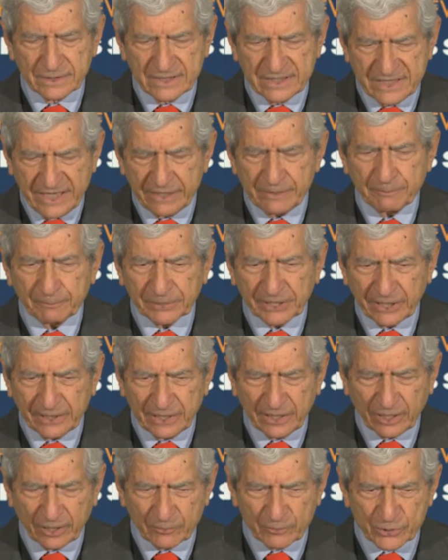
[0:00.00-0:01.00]

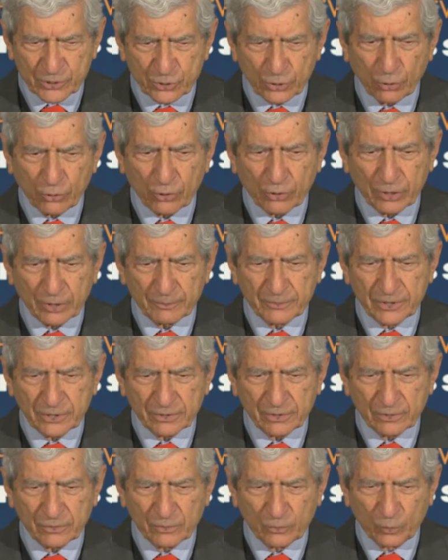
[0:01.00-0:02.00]
deeply absorbed
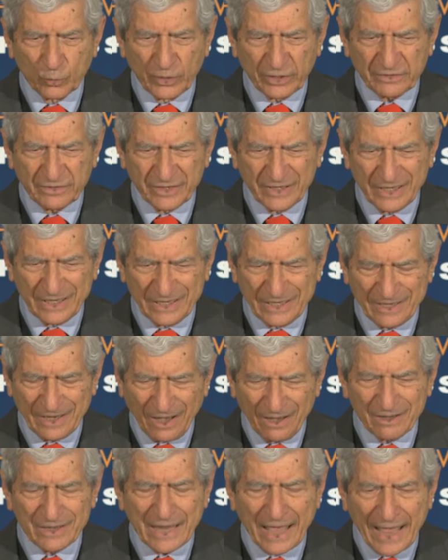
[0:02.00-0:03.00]
with the
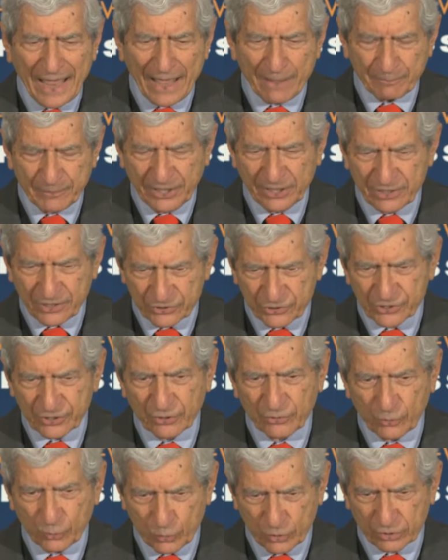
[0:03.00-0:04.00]
unhappiness in
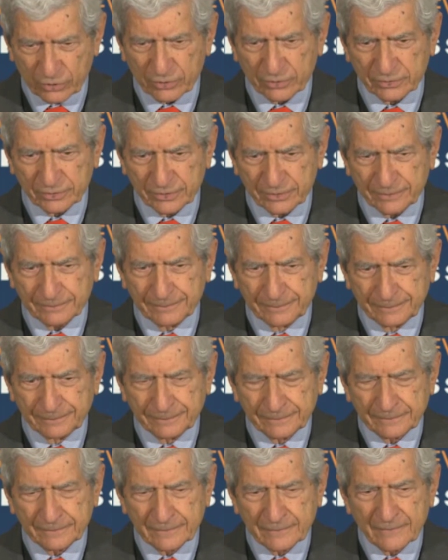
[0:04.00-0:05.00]
the world
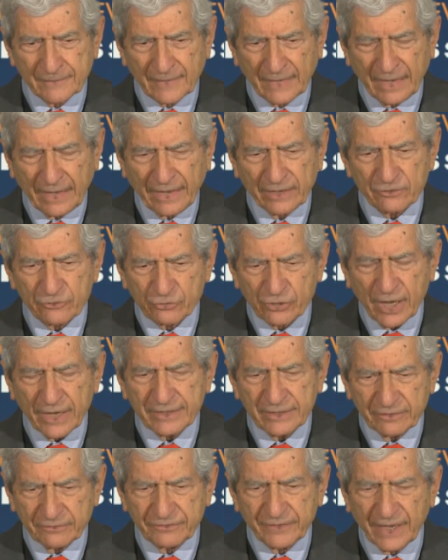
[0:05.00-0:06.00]
and trying
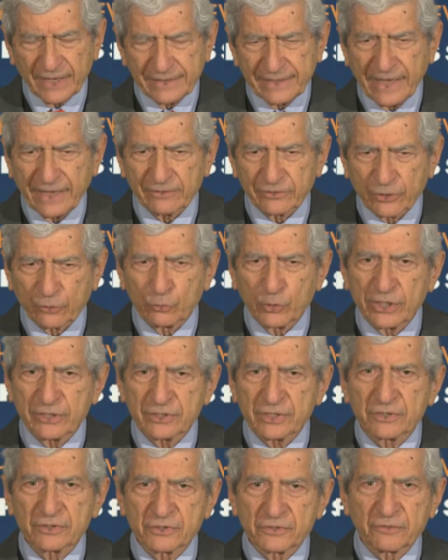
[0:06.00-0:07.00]
to find out the
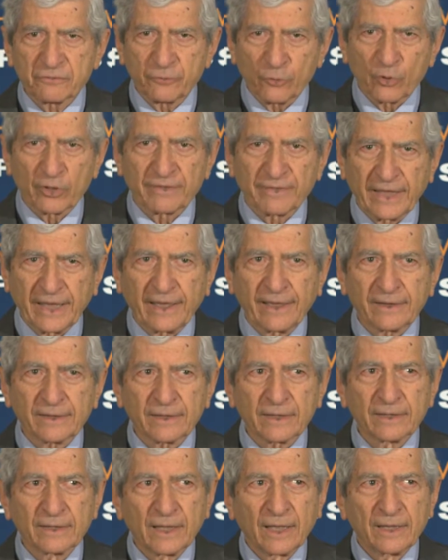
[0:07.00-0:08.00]
reasons for that
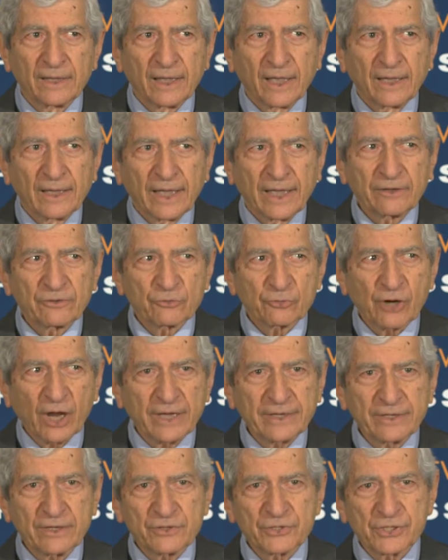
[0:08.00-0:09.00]
and
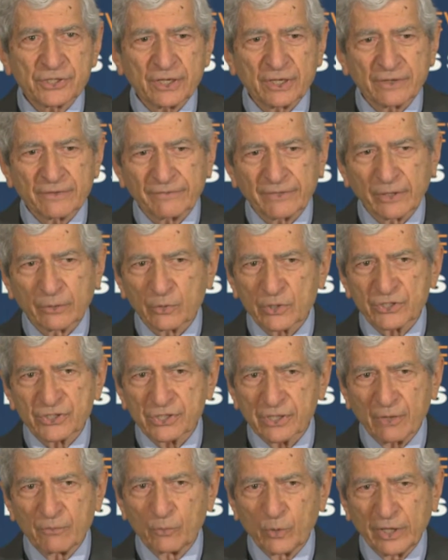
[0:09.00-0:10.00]
trying to see if there was
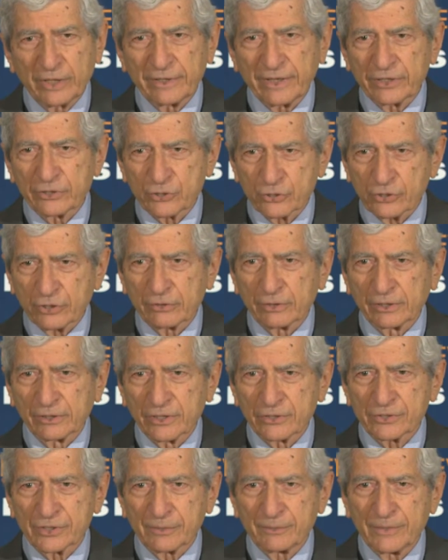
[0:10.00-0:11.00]
some way that
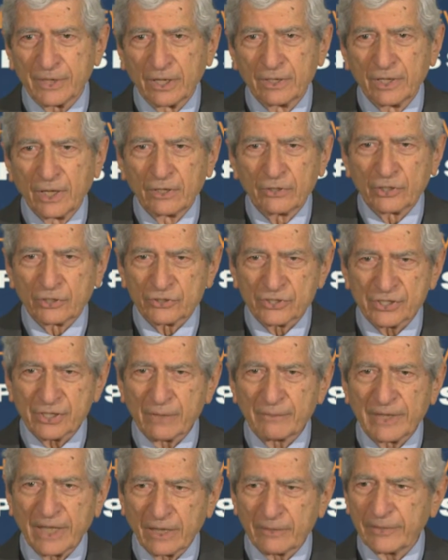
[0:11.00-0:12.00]
journalism could
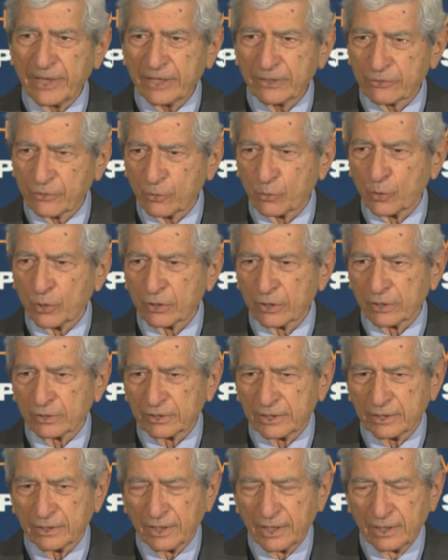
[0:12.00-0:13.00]
somehow make the
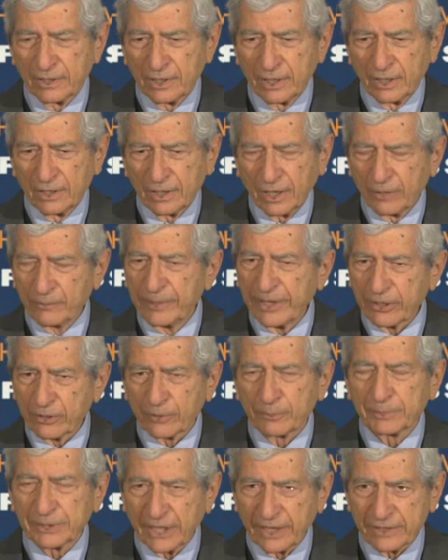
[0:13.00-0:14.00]
world a better
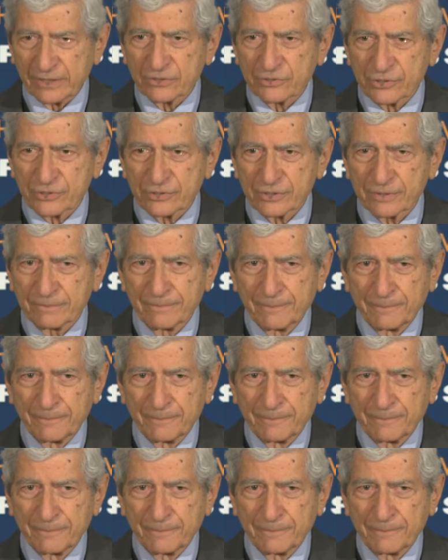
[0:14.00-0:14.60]
place.